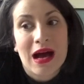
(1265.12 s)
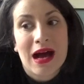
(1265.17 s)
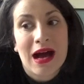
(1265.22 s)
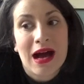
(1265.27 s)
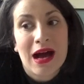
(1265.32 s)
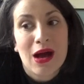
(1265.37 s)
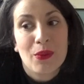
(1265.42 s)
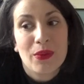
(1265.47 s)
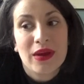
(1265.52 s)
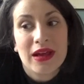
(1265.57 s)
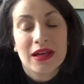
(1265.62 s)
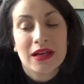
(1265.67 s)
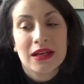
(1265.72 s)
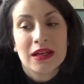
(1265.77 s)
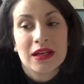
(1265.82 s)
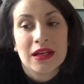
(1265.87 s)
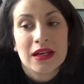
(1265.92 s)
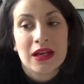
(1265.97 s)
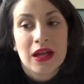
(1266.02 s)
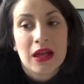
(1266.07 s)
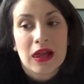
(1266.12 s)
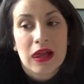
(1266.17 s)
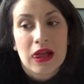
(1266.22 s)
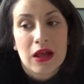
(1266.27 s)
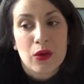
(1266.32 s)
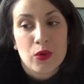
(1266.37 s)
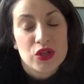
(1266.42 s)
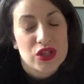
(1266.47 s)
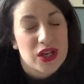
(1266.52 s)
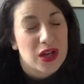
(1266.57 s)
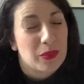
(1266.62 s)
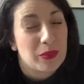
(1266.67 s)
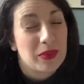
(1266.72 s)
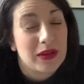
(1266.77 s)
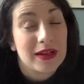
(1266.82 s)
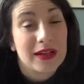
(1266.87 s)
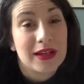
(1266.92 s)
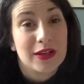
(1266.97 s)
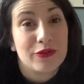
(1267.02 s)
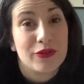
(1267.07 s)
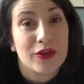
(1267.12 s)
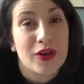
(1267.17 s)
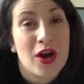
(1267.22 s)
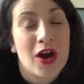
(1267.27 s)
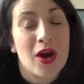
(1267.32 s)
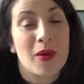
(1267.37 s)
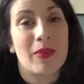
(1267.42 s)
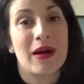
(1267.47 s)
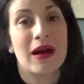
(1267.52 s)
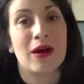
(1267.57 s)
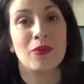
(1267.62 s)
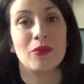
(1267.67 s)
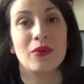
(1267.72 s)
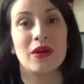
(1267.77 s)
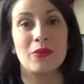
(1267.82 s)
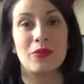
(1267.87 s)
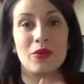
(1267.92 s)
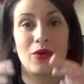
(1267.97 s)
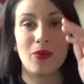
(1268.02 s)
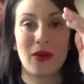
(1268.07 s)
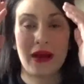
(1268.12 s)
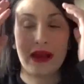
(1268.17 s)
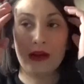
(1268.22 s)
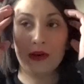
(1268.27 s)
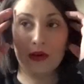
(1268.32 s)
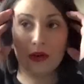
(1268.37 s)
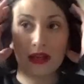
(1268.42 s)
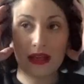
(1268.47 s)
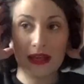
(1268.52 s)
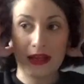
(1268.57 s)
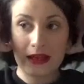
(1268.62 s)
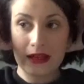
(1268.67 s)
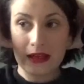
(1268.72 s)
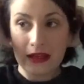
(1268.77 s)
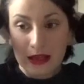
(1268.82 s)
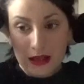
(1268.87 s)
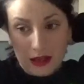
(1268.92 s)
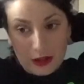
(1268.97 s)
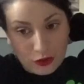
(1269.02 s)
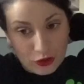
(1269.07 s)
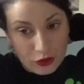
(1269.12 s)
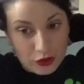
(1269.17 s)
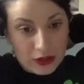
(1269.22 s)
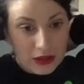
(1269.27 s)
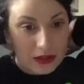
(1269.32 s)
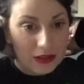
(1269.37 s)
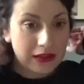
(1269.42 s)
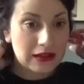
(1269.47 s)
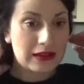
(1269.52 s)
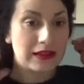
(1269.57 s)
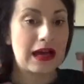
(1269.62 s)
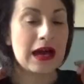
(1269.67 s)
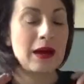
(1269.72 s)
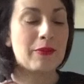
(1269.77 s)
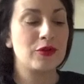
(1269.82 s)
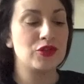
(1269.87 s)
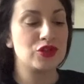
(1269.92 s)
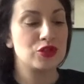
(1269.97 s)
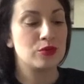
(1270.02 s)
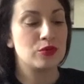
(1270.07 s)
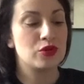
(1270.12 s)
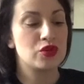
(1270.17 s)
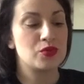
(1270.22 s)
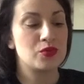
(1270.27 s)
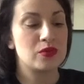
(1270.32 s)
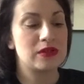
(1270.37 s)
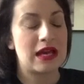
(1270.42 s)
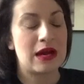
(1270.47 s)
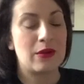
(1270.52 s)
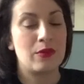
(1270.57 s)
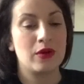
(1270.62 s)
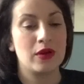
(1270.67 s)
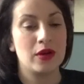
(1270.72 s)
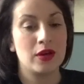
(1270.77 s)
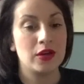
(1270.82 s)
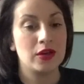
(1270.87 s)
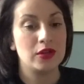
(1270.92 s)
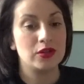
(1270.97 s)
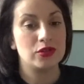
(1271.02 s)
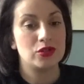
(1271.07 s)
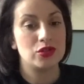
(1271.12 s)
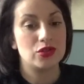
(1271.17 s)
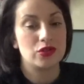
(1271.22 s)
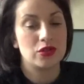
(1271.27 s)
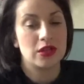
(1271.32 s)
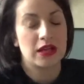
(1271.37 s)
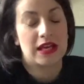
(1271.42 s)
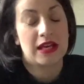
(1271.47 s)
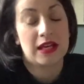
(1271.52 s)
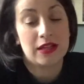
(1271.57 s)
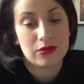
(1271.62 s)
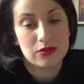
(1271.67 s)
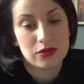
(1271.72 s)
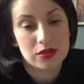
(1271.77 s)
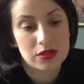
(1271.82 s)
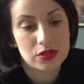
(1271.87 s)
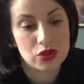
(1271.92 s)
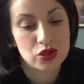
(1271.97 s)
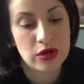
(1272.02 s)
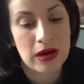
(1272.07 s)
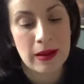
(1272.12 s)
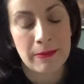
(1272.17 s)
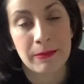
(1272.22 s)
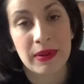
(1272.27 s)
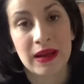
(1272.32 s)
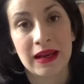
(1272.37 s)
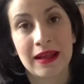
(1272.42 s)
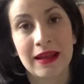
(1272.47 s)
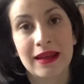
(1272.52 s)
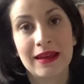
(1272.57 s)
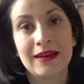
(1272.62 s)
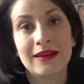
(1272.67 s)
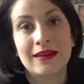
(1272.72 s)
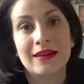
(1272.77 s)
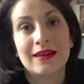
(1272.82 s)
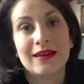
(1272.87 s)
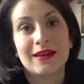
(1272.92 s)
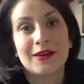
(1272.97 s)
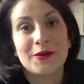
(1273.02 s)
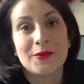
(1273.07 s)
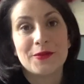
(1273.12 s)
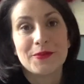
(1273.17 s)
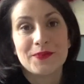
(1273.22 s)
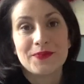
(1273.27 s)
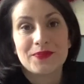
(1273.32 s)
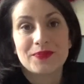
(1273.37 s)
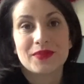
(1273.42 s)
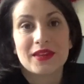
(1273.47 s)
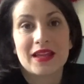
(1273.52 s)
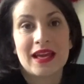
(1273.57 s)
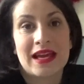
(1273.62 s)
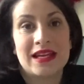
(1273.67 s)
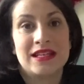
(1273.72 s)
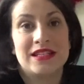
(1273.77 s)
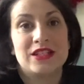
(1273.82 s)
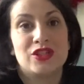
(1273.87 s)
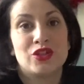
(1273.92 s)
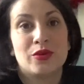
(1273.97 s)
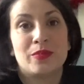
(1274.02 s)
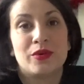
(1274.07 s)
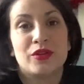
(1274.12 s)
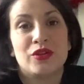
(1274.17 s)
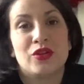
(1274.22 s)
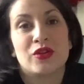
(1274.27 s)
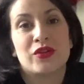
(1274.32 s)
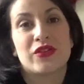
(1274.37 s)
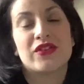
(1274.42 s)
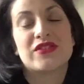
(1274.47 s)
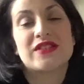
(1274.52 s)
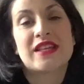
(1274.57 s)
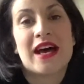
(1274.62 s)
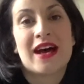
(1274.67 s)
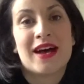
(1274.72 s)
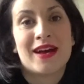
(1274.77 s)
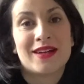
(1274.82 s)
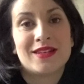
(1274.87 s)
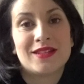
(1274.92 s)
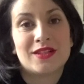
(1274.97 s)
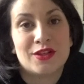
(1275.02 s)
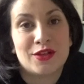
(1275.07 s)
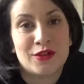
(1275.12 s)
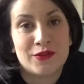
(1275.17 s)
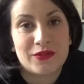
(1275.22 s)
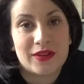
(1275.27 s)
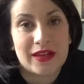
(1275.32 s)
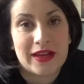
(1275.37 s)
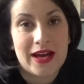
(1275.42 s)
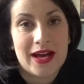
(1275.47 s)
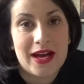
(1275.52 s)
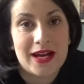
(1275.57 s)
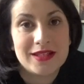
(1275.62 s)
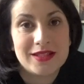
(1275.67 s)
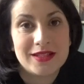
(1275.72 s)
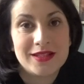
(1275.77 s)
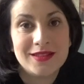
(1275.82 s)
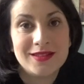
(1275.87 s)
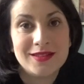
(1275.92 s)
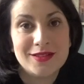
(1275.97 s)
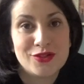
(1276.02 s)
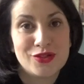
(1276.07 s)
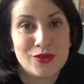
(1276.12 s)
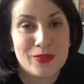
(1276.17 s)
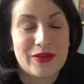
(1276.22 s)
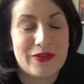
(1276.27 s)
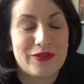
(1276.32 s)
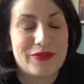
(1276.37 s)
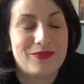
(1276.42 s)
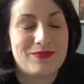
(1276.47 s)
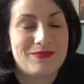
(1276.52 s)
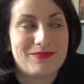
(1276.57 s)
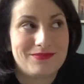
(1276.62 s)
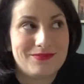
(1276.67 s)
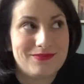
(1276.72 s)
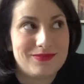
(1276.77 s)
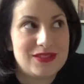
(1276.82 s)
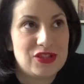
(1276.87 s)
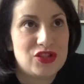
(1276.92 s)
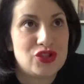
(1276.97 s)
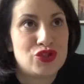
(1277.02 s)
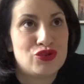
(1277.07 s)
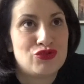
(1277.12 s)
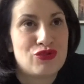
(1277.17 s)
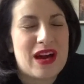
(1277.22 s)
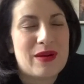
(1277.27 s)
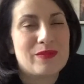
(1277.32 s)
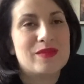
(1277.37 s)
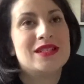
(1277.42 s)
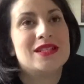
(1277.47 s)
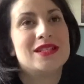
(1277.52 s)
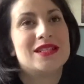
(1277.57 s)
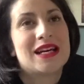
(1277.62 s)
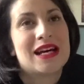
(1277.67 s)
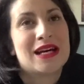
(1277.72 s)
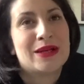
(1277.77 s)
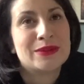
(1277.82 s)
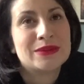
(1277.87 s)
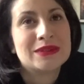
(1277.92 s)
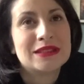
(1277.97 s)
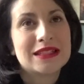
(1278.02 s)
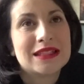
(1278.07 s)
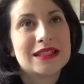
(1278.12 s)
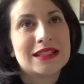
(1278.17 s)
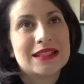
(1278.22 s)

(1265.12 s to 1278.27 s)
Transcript: Arwen, which I completely forgot about. We were quite lucky. The only thing that happened to us was the kids' trampoline ended up at the other side of the garden, so we've strapped it down.